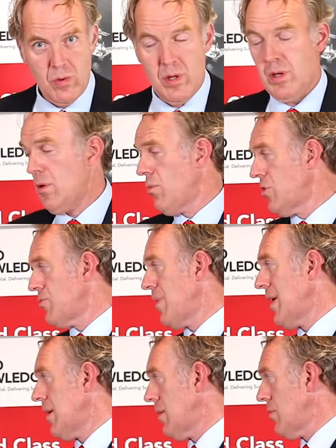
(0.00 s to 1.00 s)
uh, which
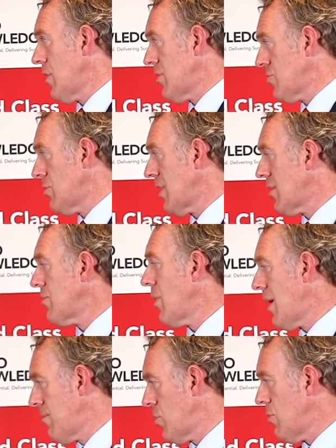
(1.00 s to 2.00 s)
may, uh, and so that
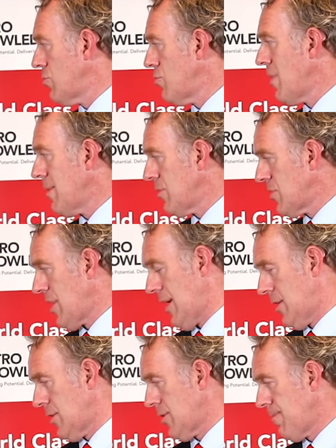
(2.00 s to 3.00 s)
I'm going to make
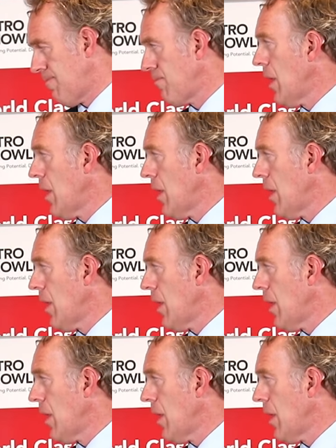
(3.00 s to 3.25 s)
mistakes.